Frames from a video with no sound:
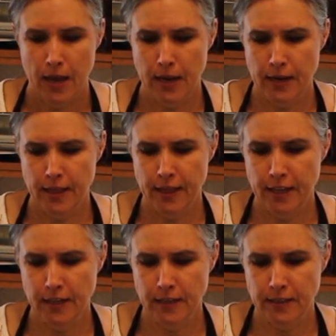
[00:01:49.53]
and
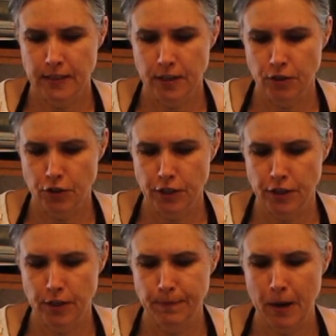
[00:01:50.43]
a cedar tree,
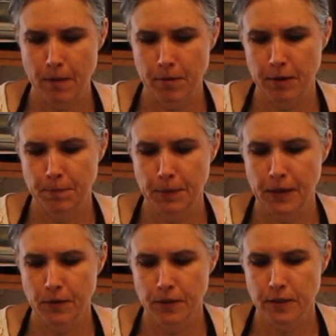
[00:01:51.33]
you could probably
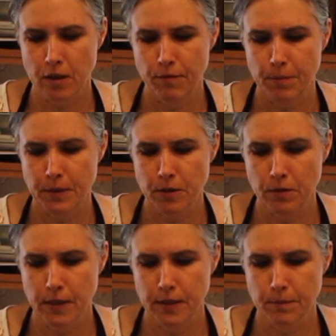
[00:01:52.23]
peel this off, but
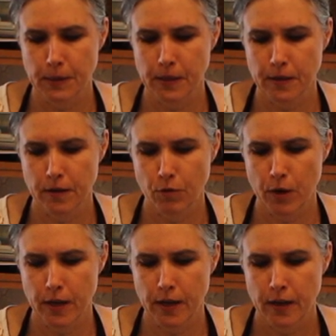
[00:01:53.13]
don't let them peel it off
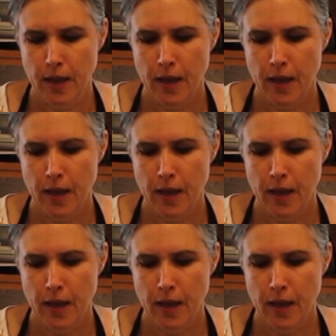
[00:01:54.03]
quite yet.